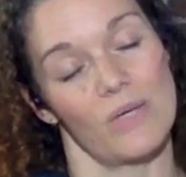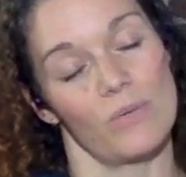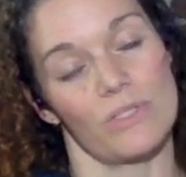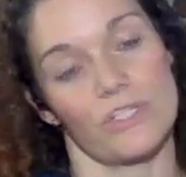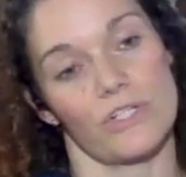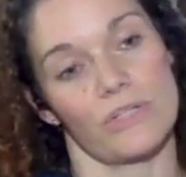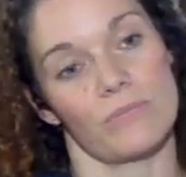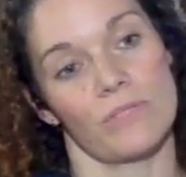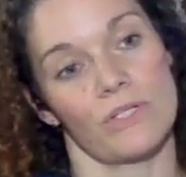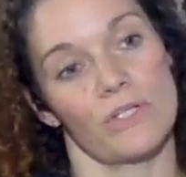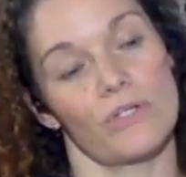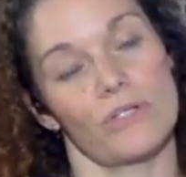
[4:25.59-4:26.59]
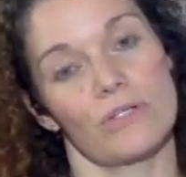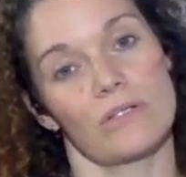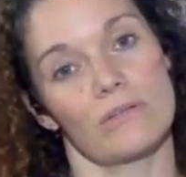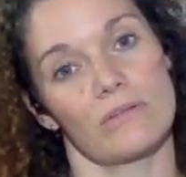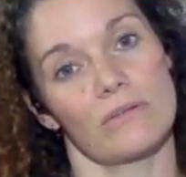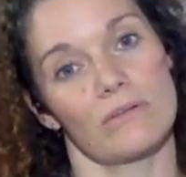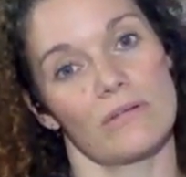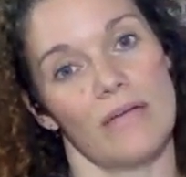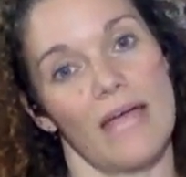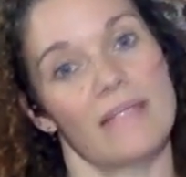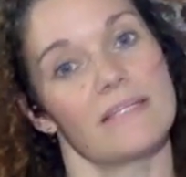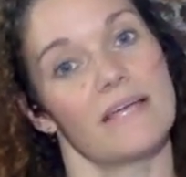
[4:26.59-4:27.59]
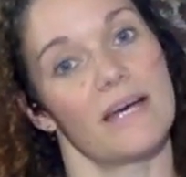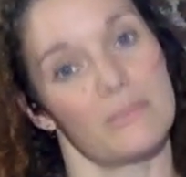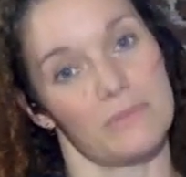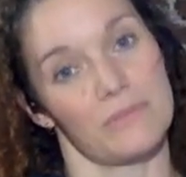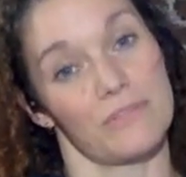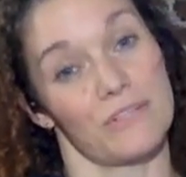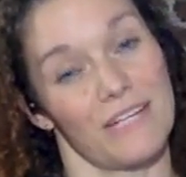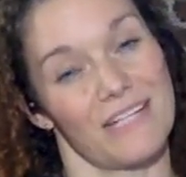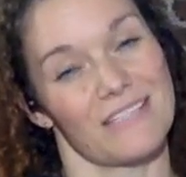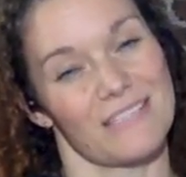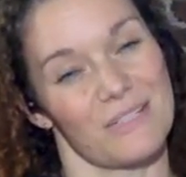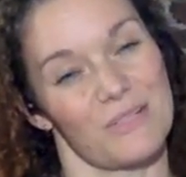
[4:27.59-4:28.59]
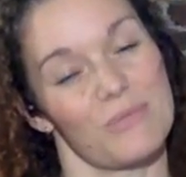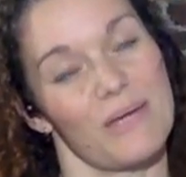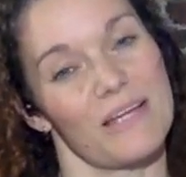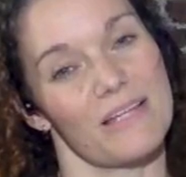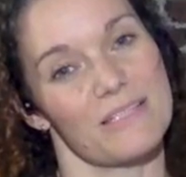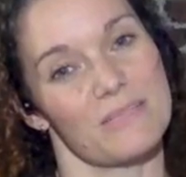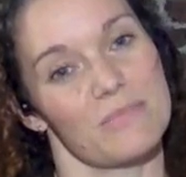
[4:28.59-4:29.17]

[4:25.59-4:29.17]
which could end up, if they're nice slow breaths,